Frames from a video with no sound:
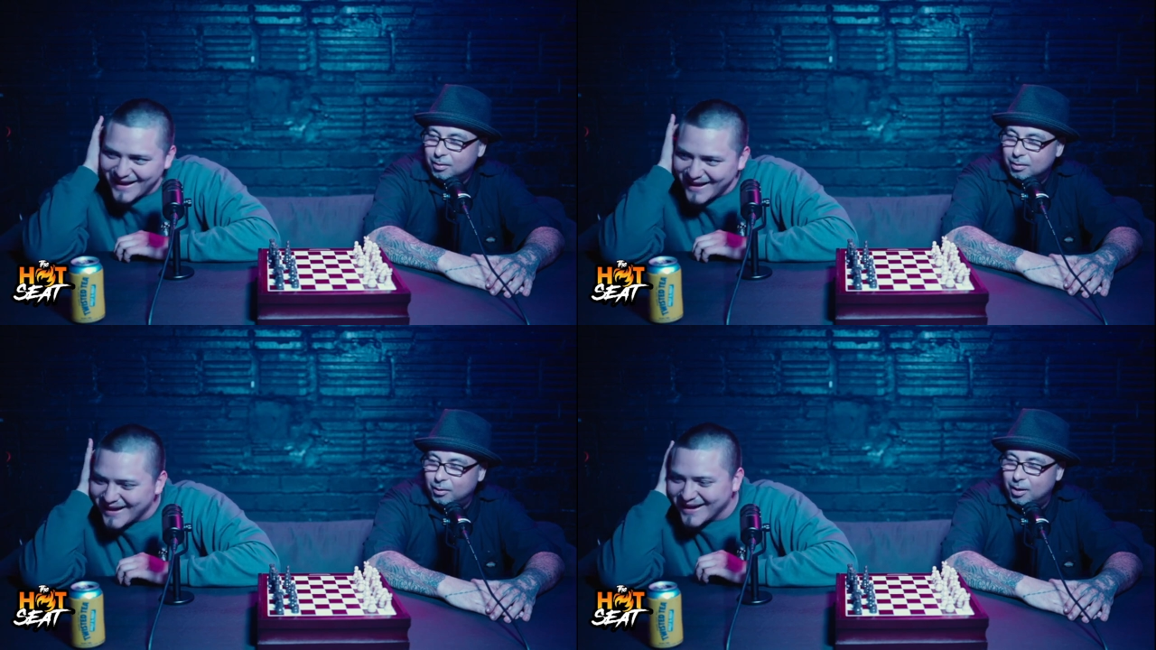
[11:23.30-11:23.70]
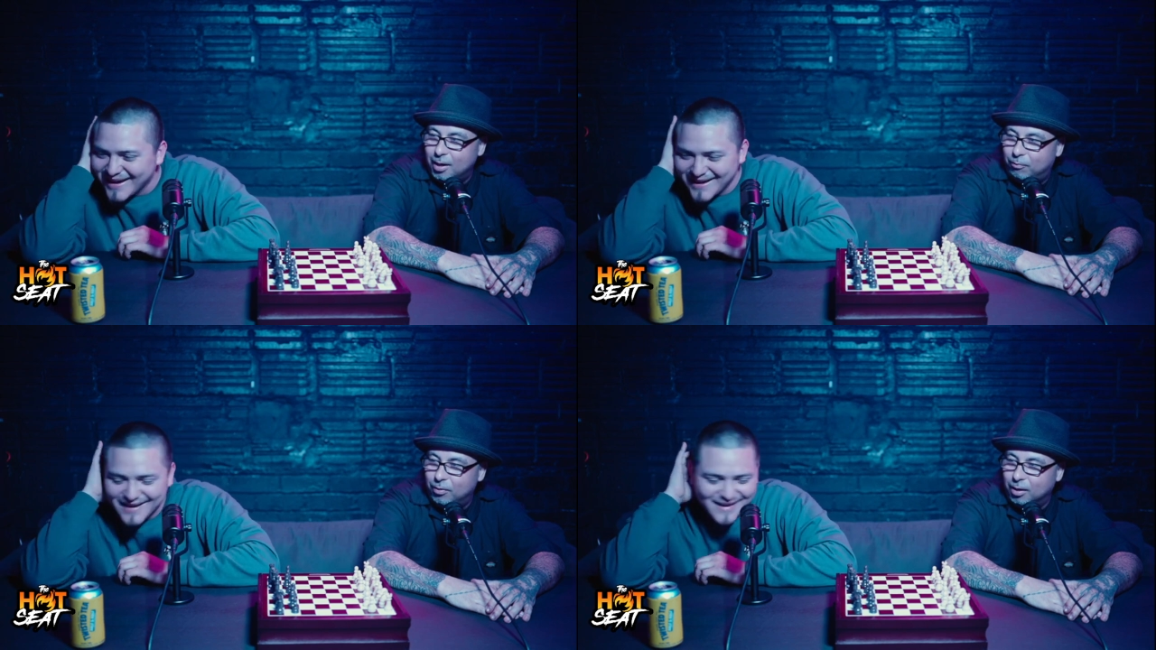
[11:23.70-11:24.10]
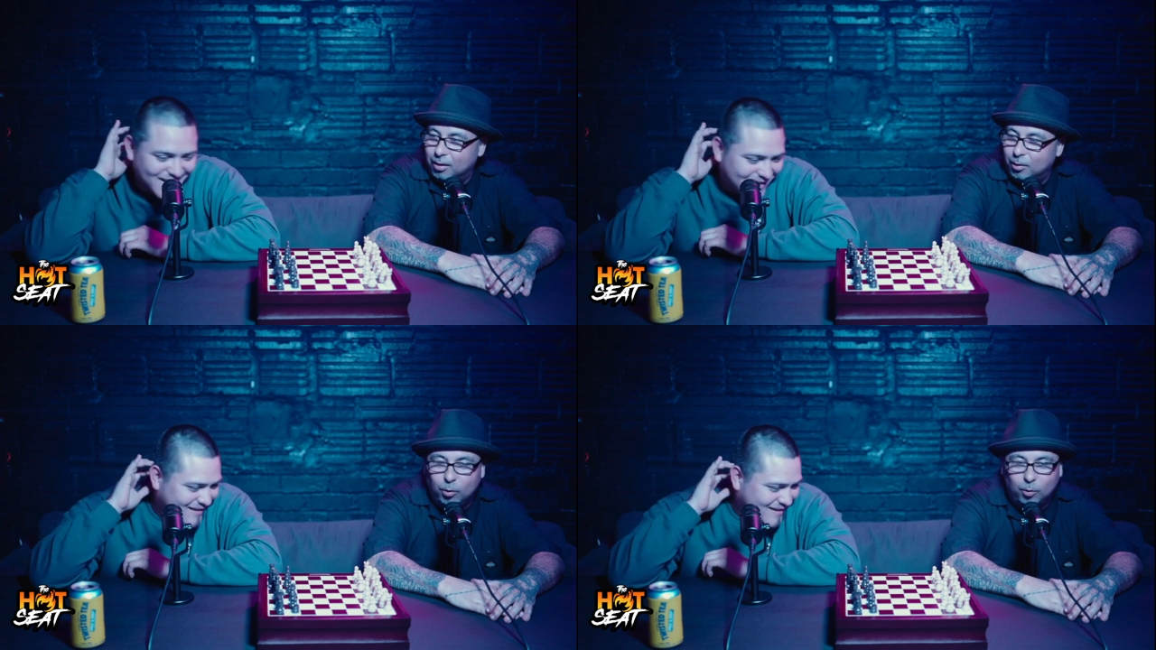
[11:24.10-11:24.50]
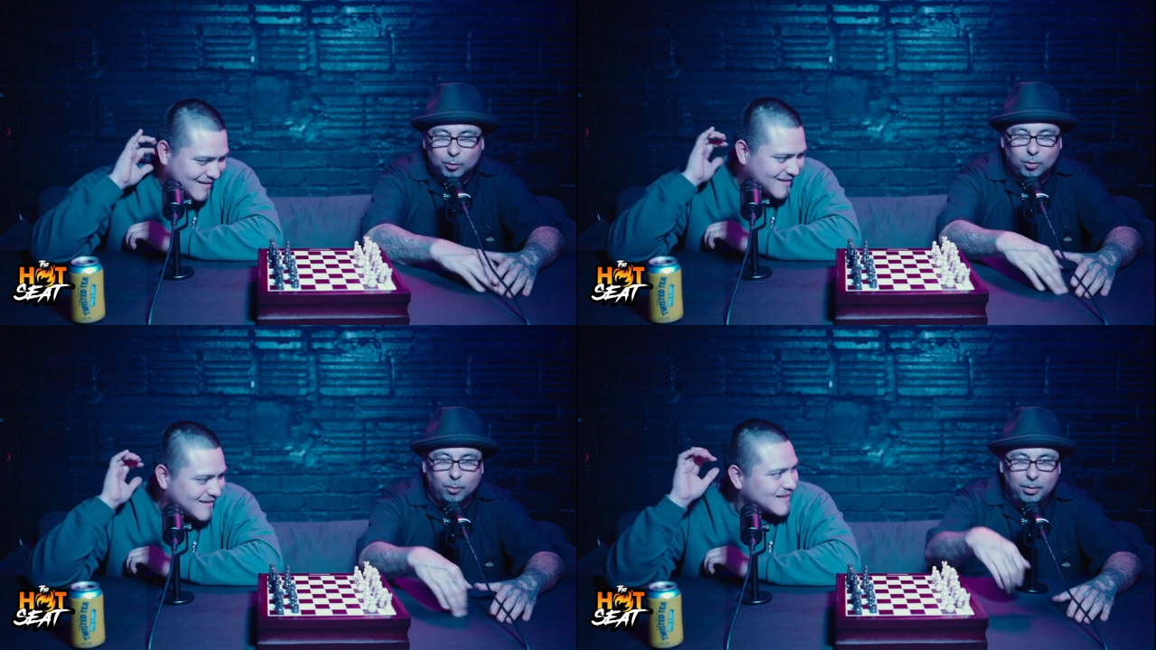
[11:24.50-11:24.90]
Speaker 1: You're gonna have fucking Ludacris
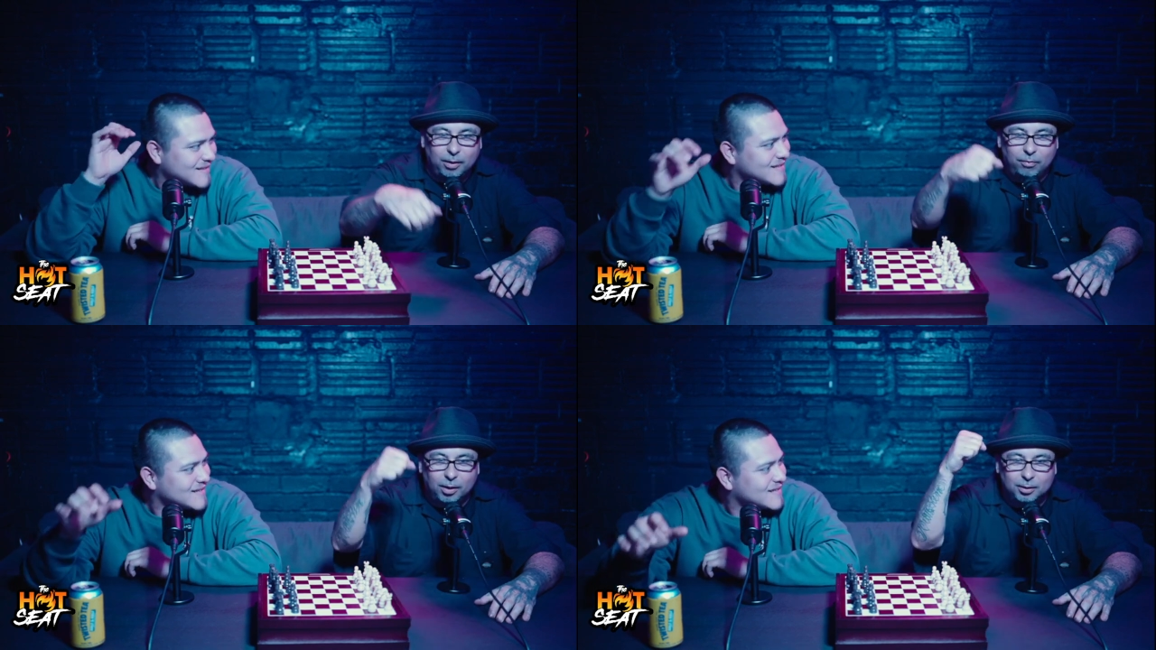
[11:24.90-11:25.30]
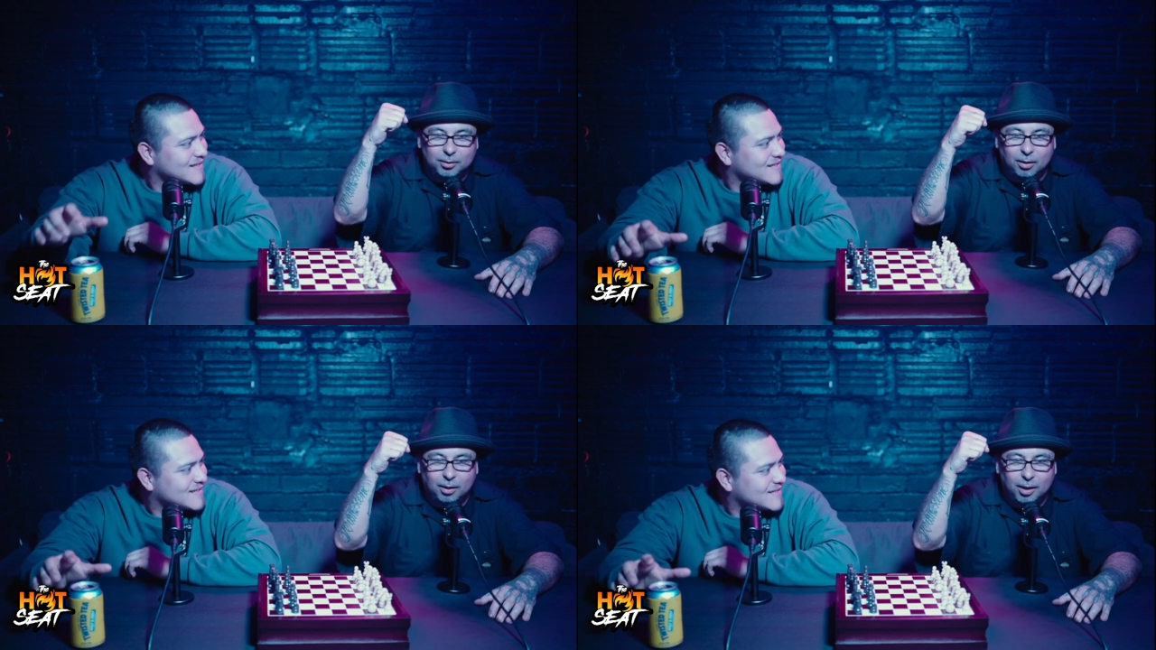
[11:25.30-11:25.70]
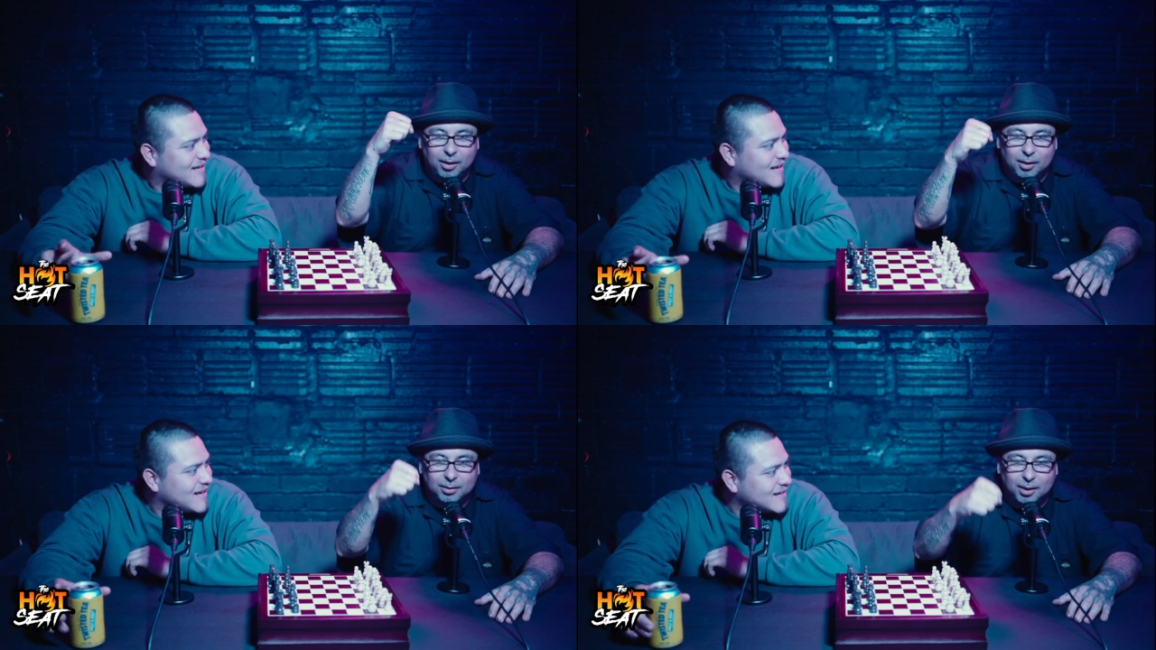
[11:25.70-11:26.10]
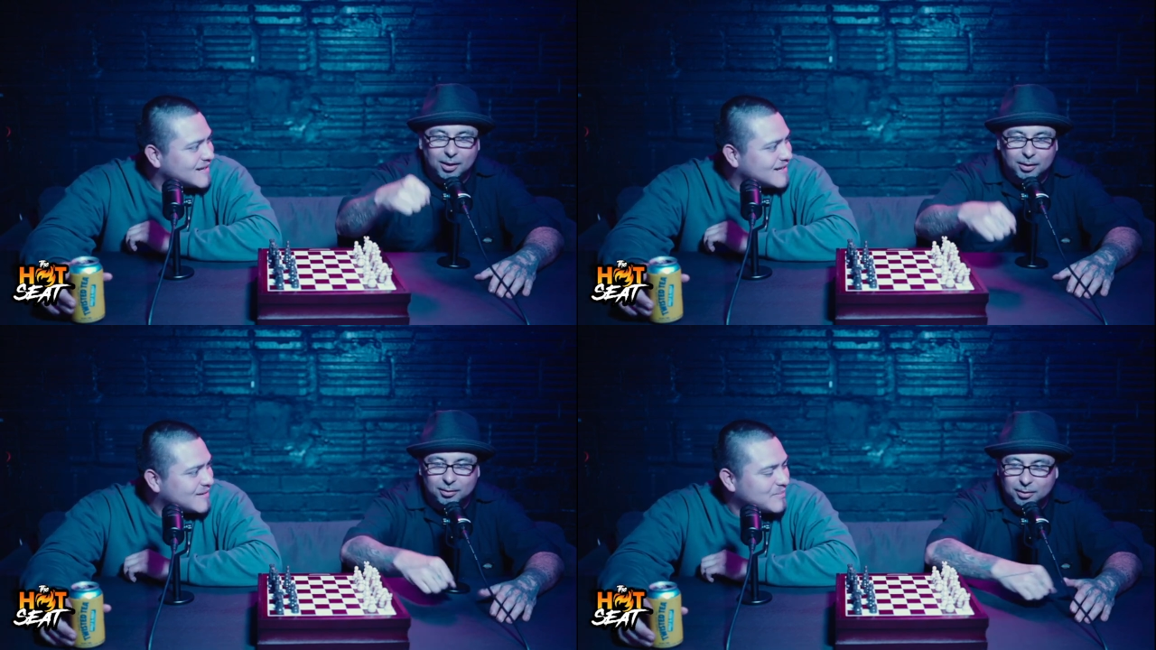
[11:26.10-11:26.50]
with a big fucking turkey leg in his eh, hand
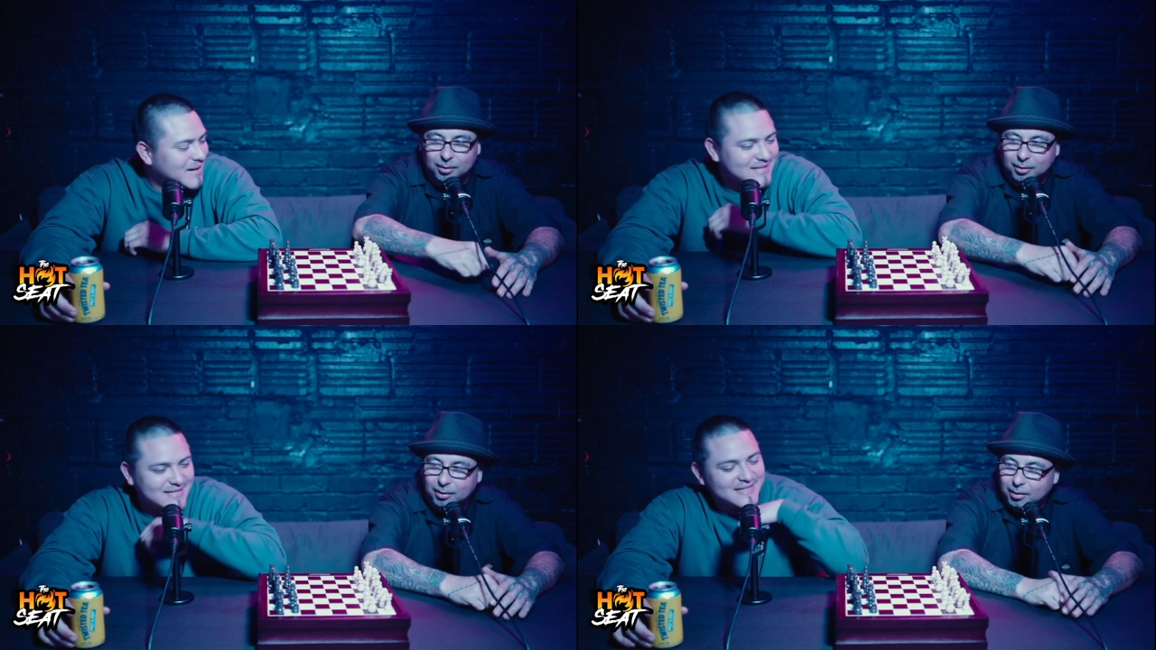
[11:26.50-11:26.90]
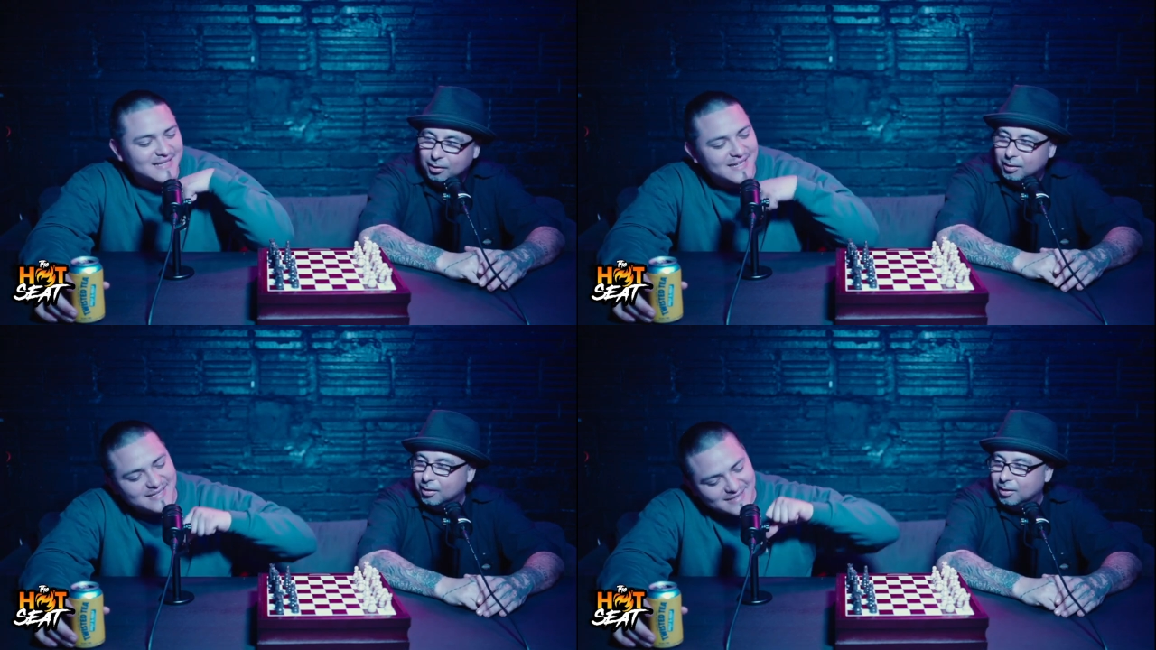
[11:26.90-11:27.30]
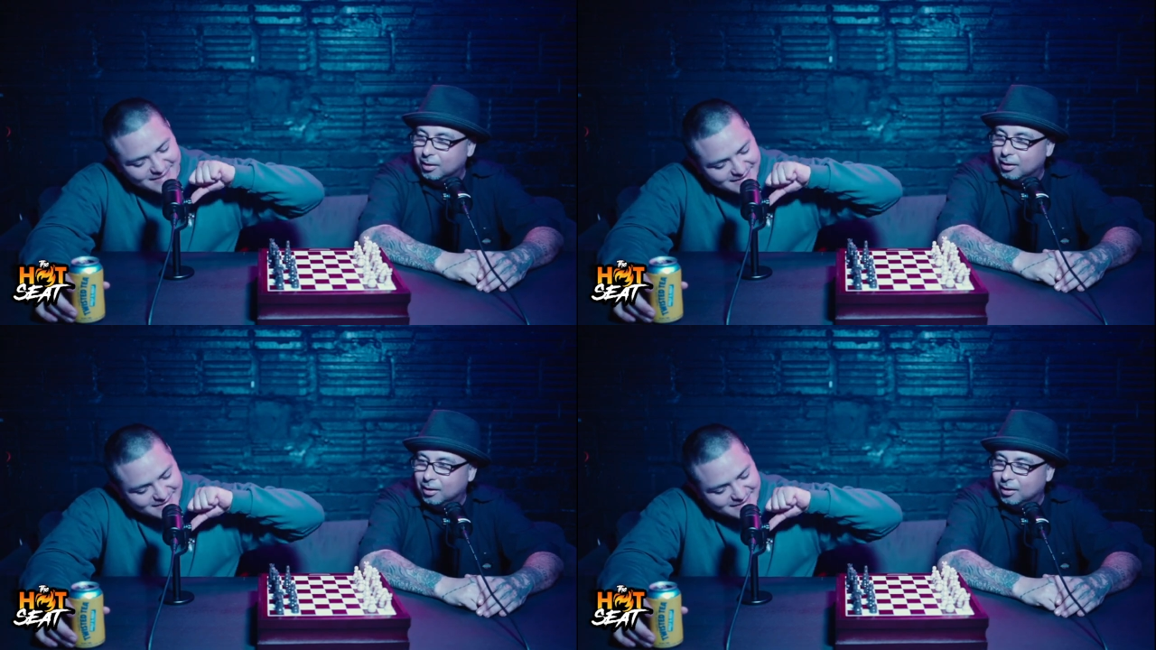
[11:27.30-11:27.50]
and shit. as hell.